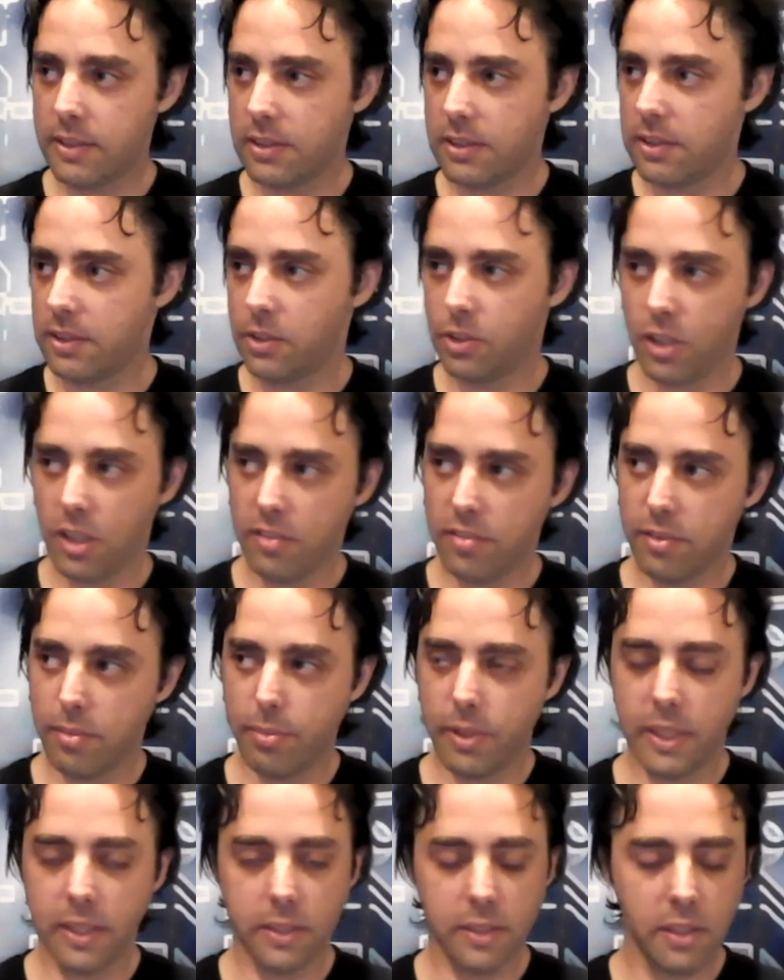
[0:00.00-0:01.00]
it's a
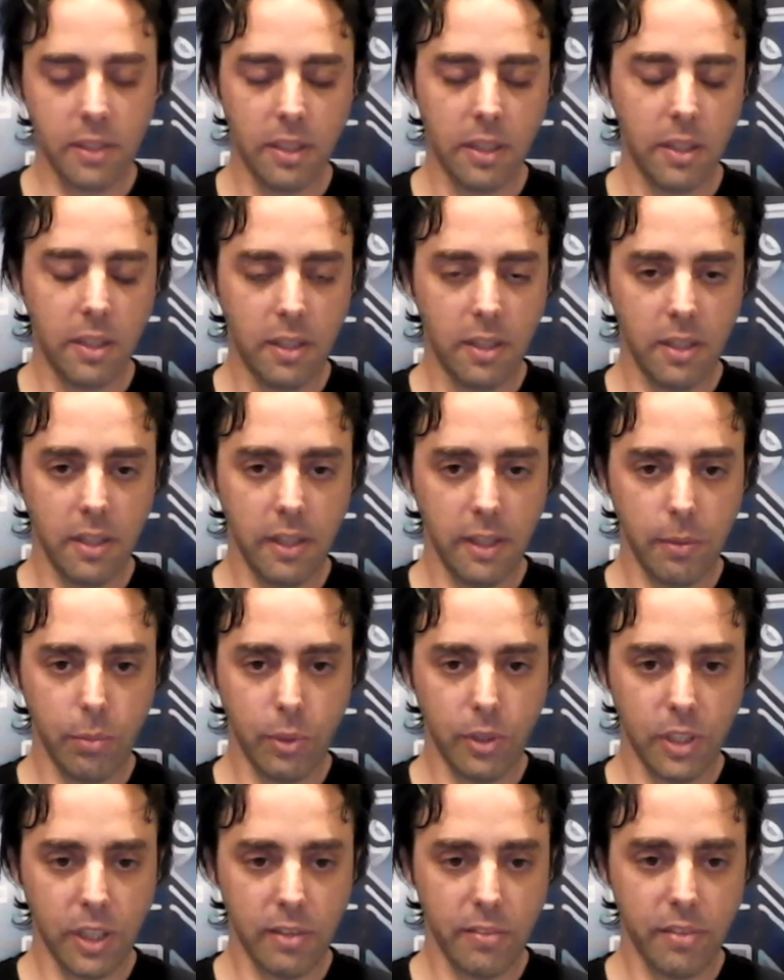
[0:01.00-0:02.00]
Java-based,
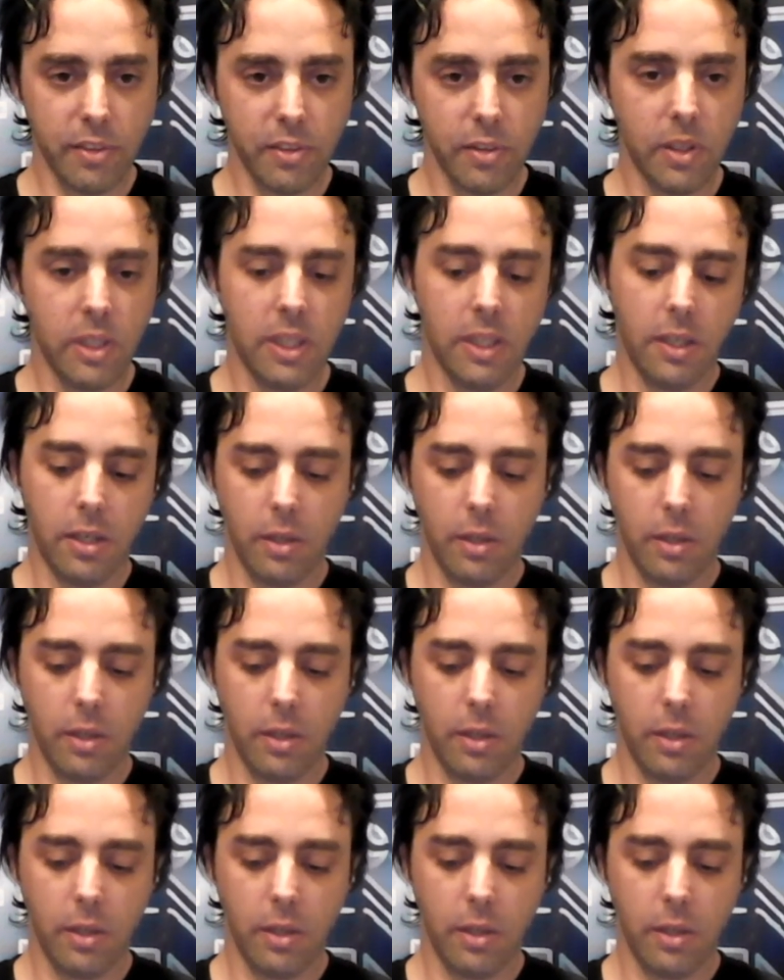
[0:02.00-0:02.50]
whatever.